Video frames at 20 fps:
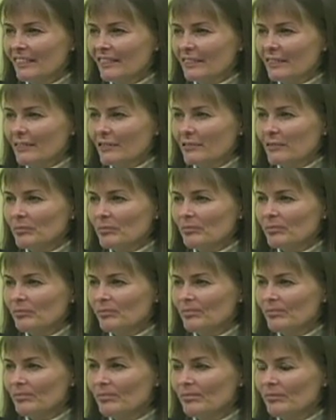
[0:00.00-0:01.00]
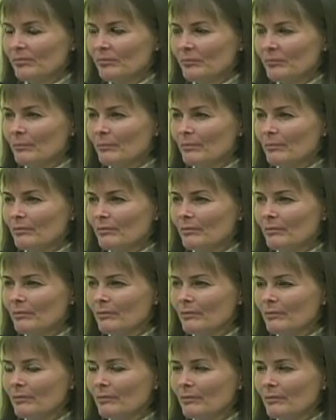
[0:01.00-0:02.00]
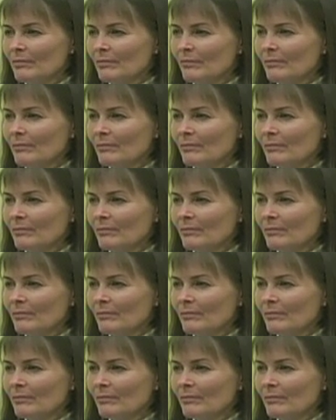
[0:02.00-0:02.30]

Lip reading: my wife really gets upset about this.